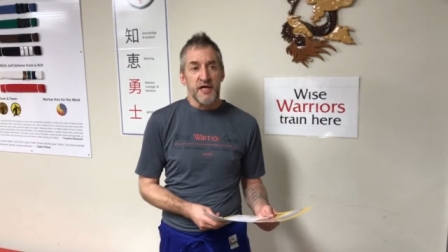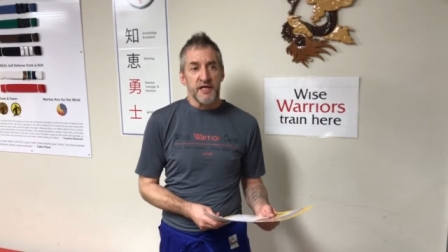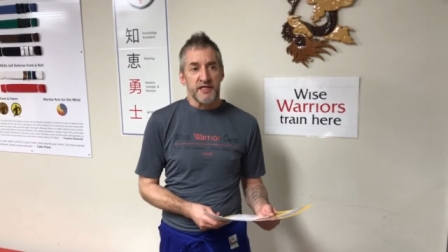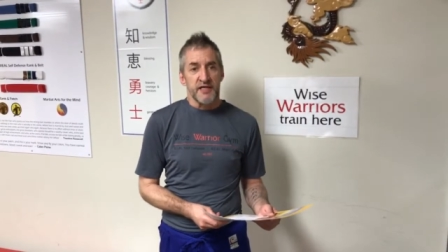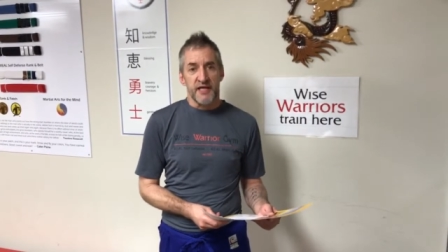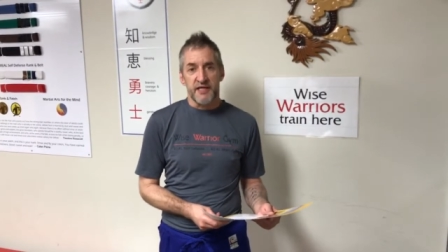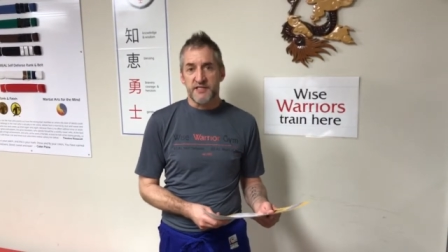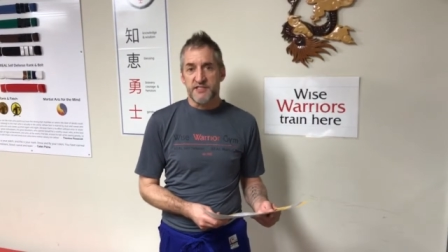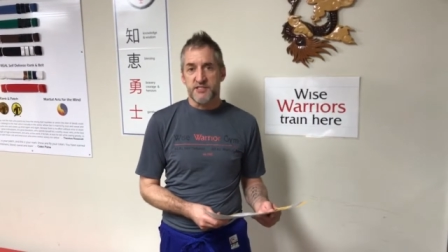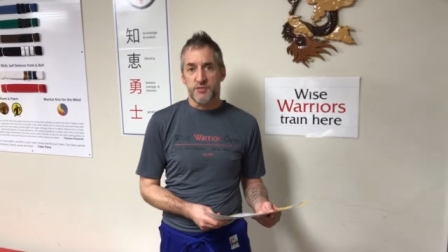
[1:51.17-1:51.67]

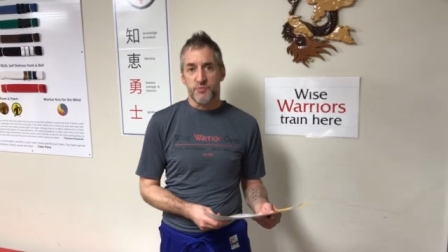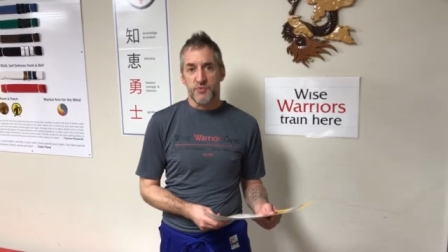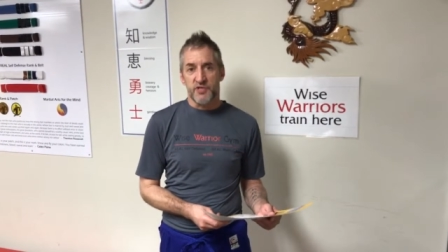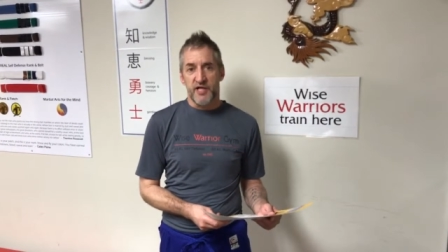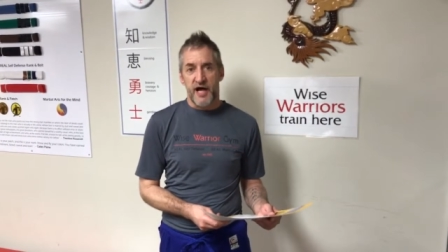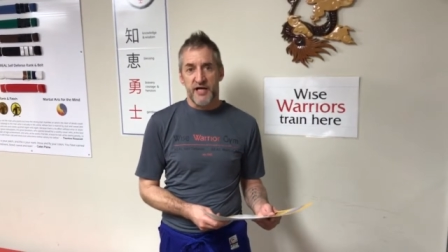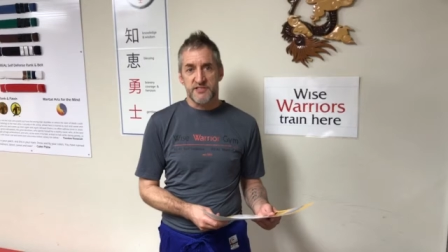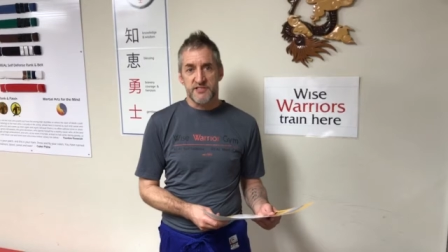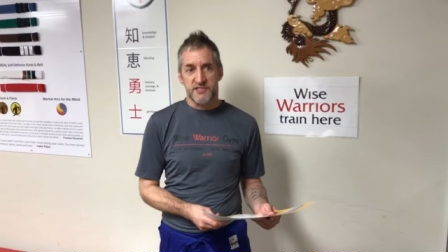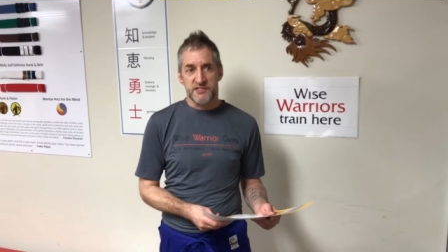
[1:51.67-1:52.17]
kick in some
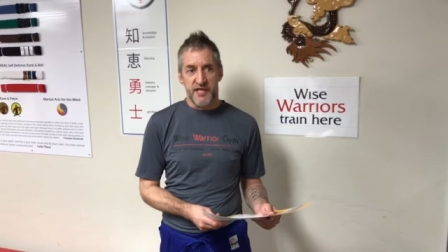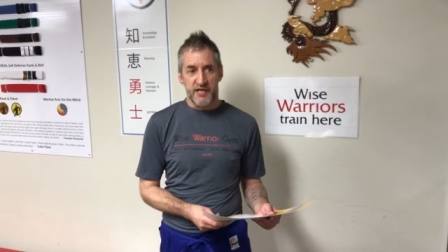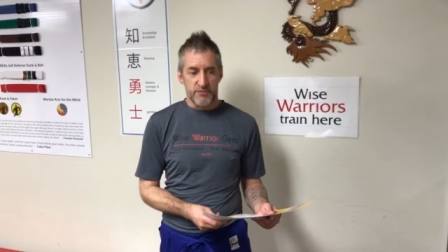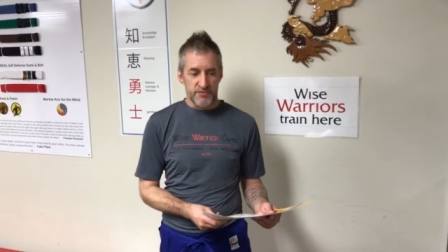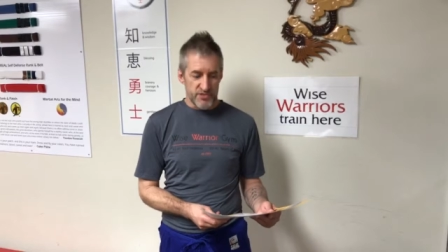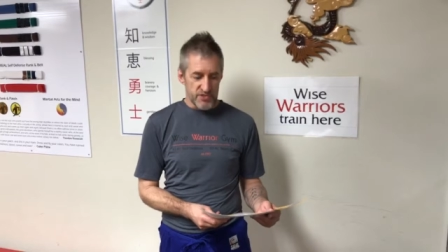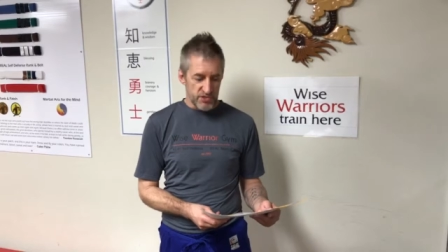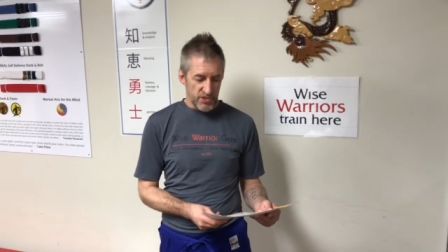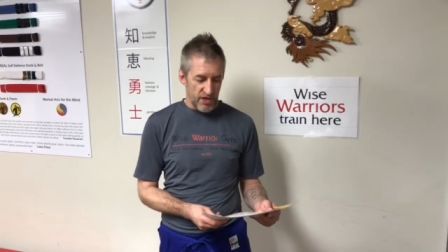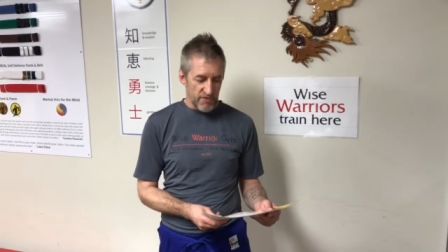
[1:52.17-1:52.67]
classes there
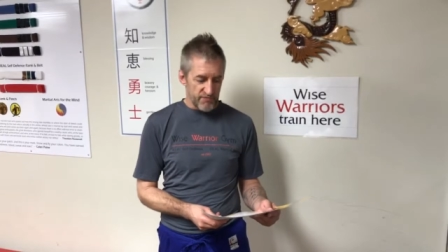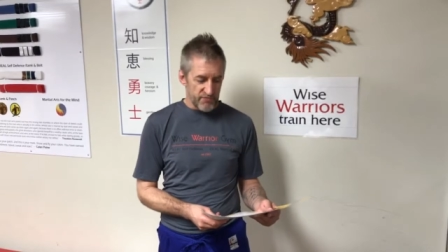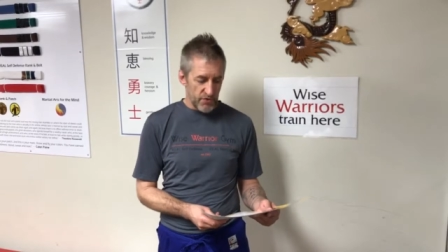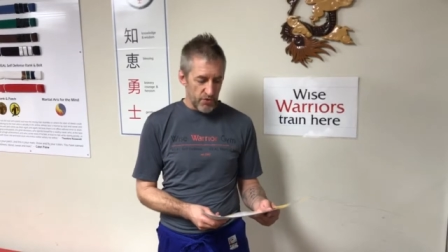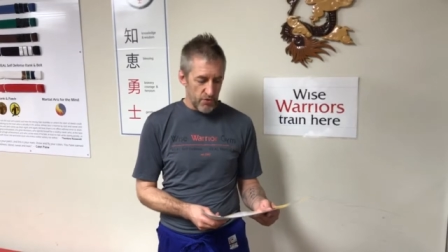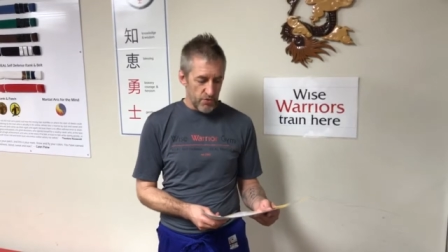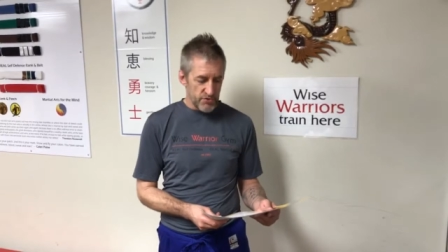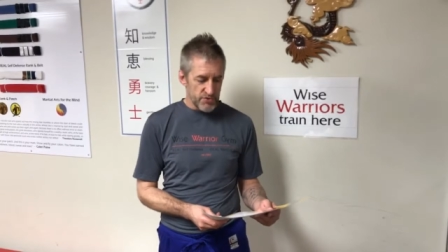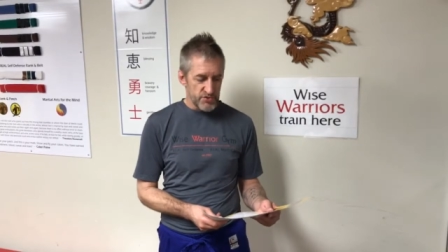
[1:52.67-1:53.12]
and stuff, though.